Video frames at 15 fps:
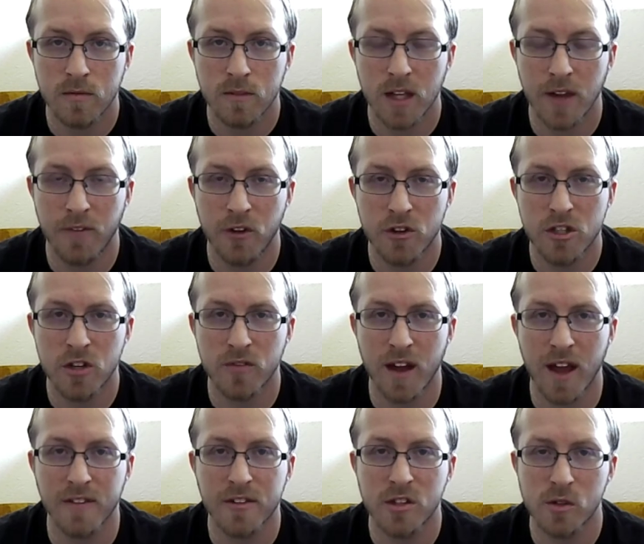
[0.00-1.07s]
If you
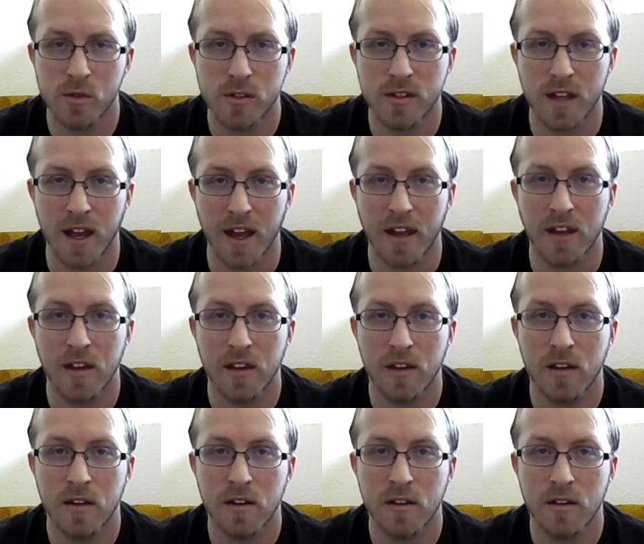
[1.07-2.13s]
survive suicide,
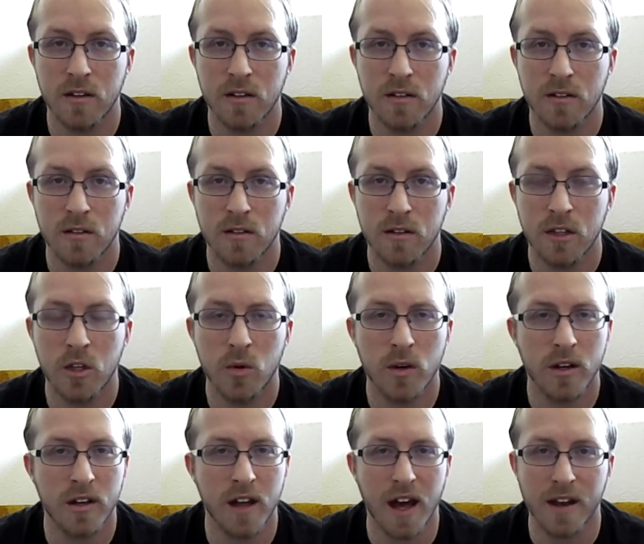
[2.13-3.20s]
you
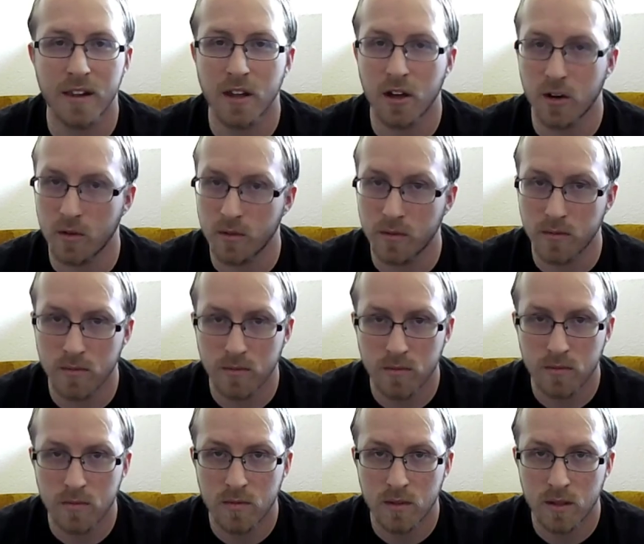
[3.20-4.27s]
are not alone.
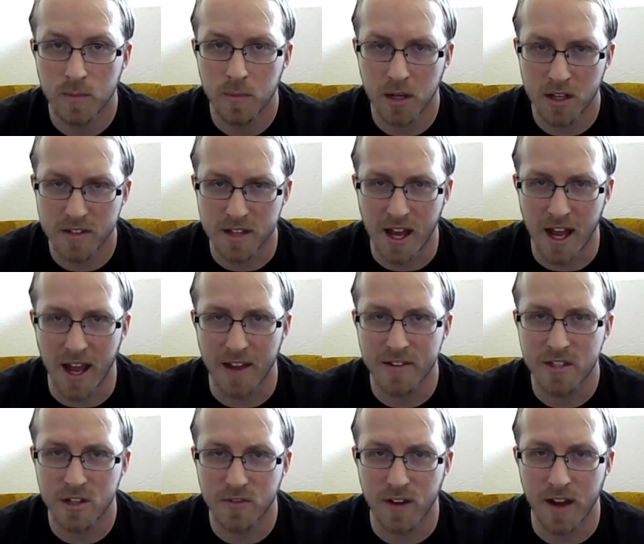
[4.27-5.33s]
Because I have
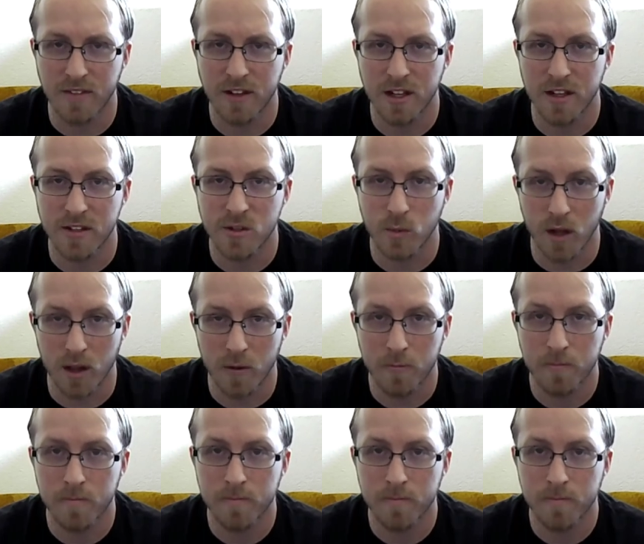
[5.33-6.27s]
survived it as well.